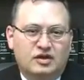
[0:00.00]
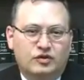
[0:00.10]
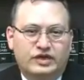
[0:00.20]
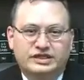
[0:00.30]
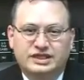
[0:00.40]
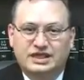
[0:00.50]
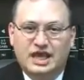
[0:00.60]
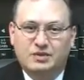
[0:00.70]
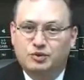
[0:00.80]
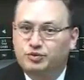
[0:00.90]
Well, that's a
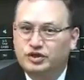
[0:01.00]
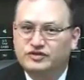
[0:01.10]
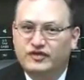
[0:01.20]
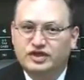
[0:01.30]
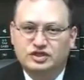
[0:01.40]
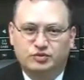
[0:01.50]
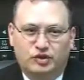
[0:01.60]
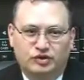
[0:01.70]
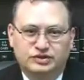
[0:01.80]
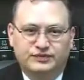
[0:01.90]
capital preservation
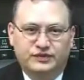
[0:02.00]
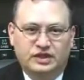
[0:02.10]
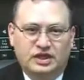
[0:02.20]
approach.